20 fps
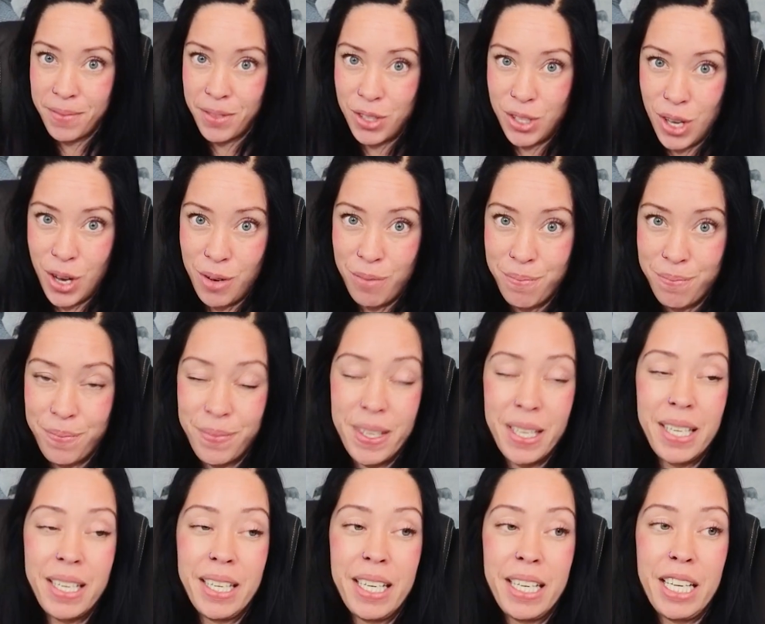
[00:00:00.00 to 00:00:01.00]
So
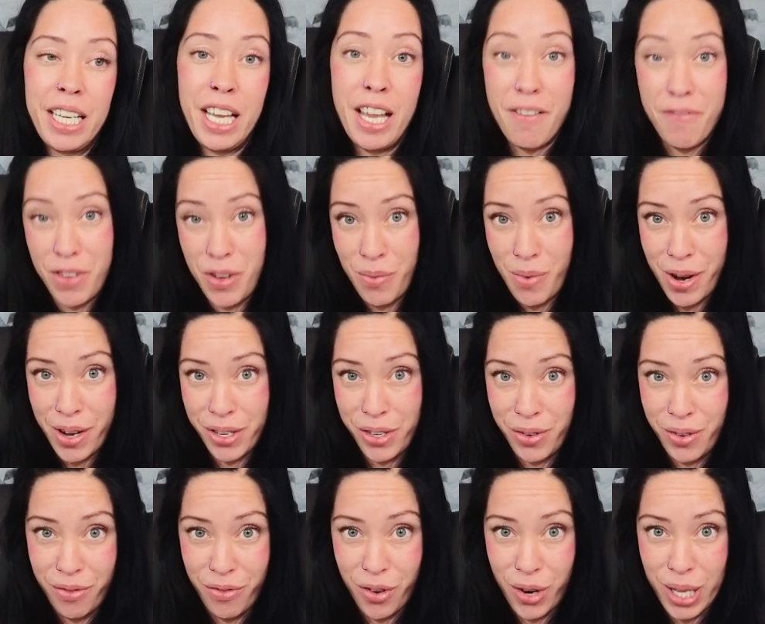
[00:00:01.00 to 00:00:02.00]
if you want to
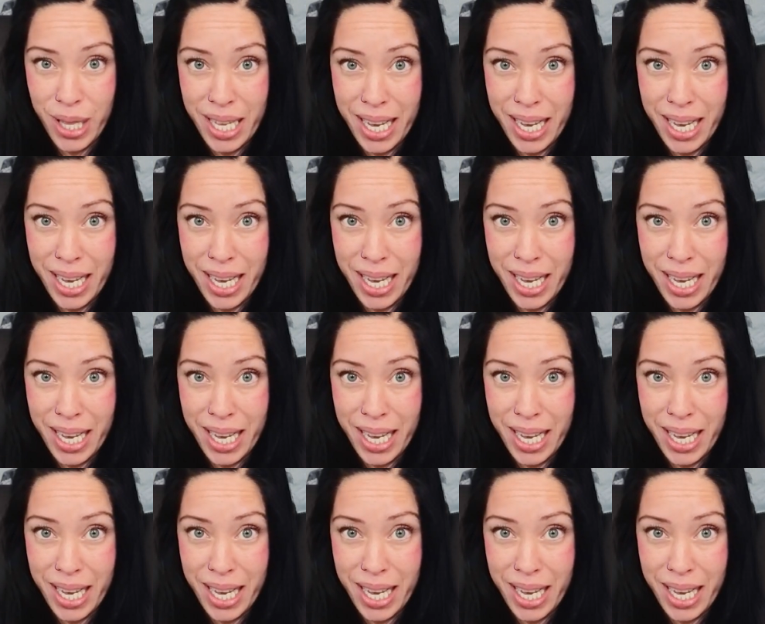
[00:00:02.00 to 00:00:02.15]
avoid